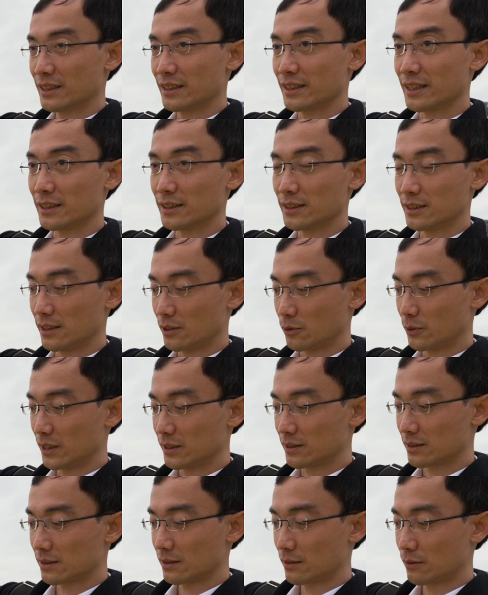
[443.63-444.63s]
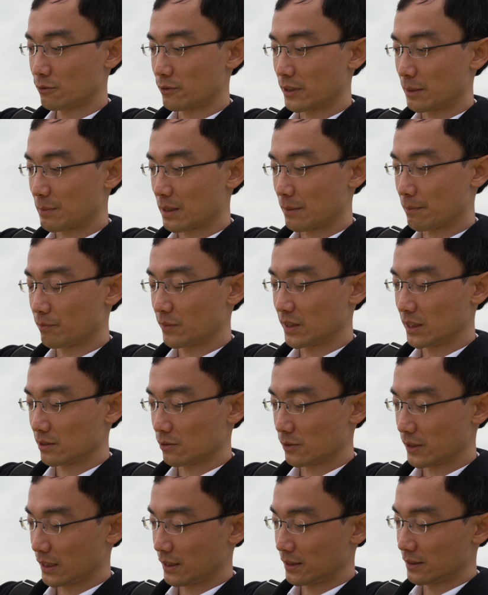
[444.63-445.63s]
90 degrees flip up this
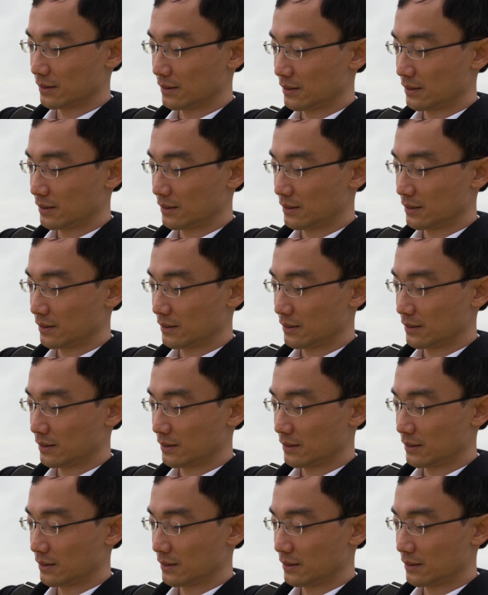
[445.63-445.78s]
way.